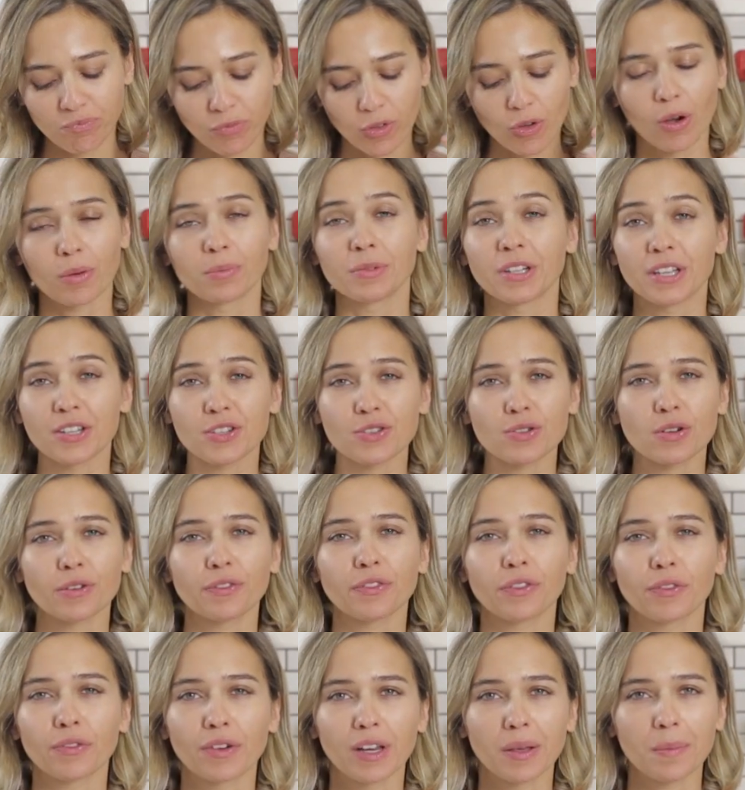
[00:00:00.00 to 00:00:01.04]
Combination
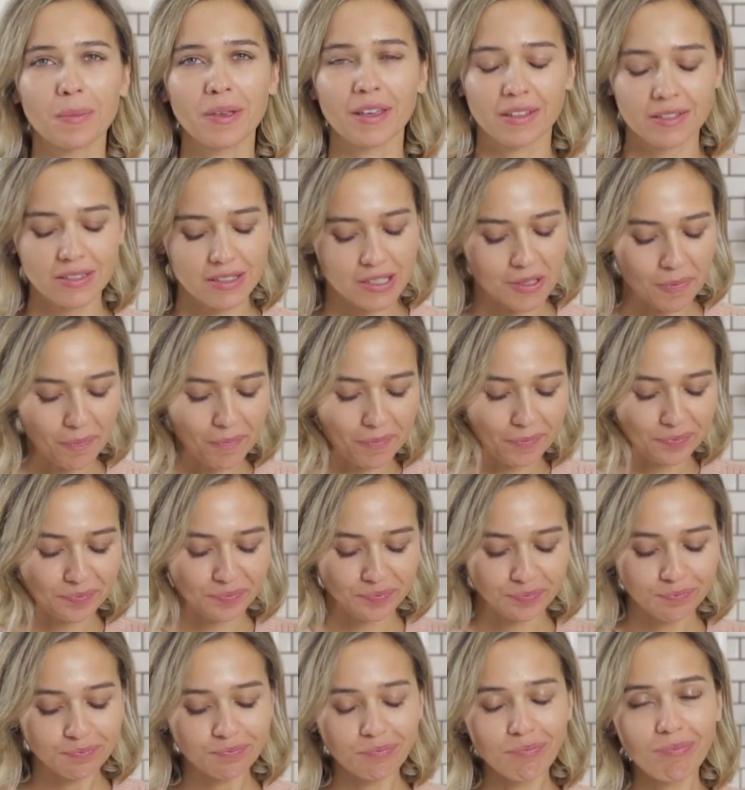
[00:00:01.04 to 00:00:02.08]
of 3 beans,
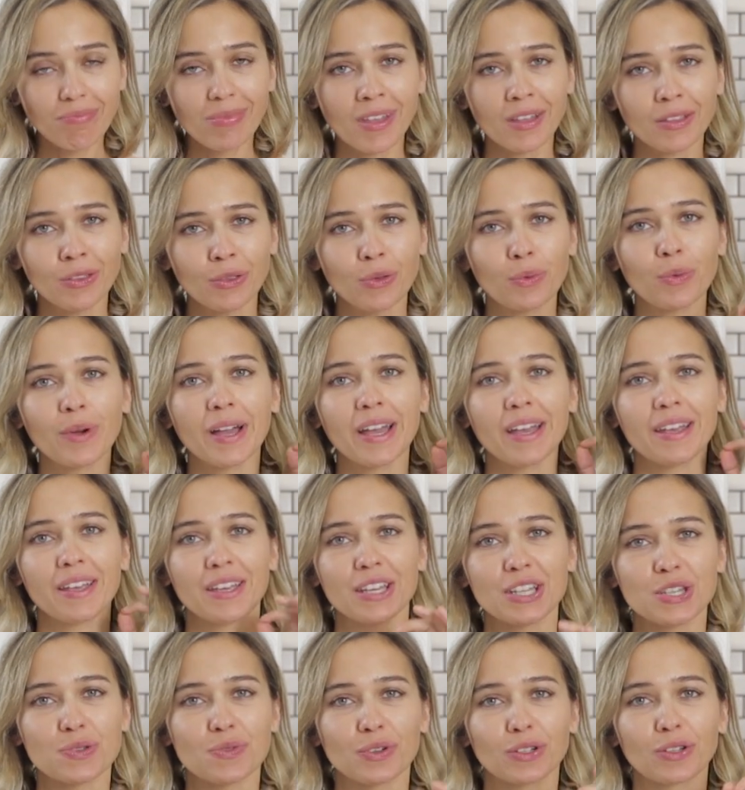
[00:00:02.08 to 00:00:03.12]
the way
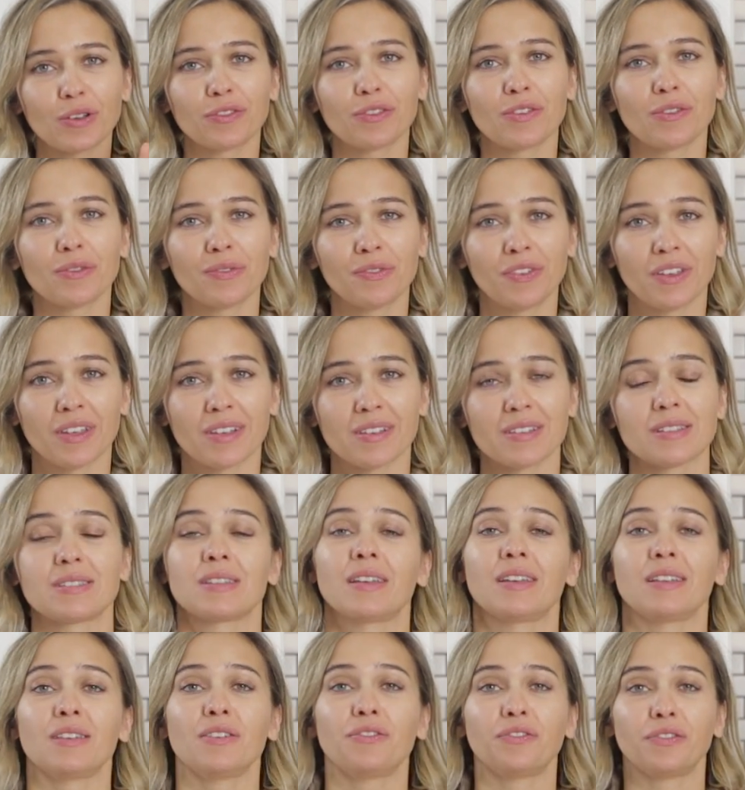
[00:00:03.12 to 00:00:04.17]
each one of them feels
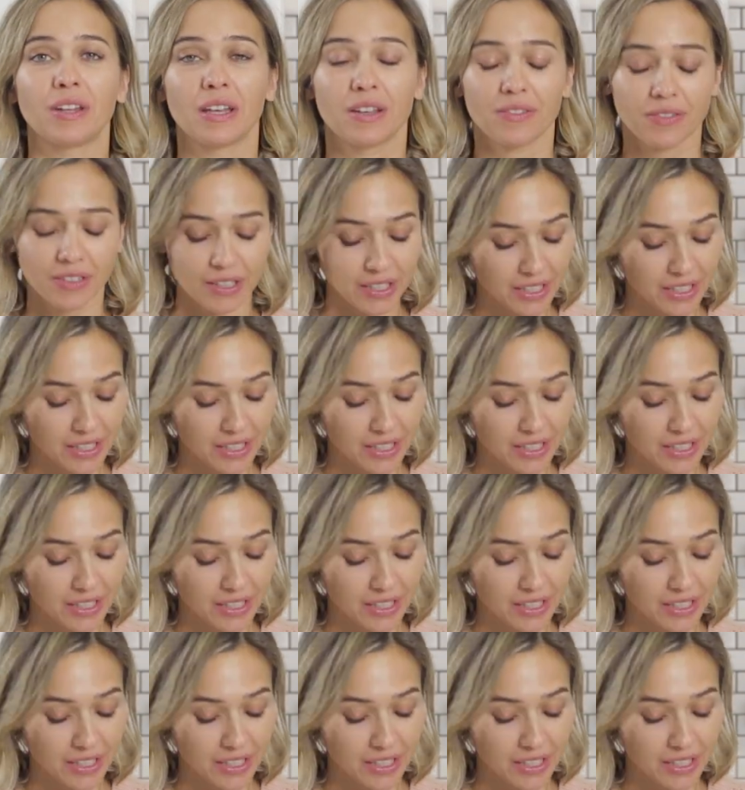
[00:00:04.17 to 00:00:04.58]
and the flavor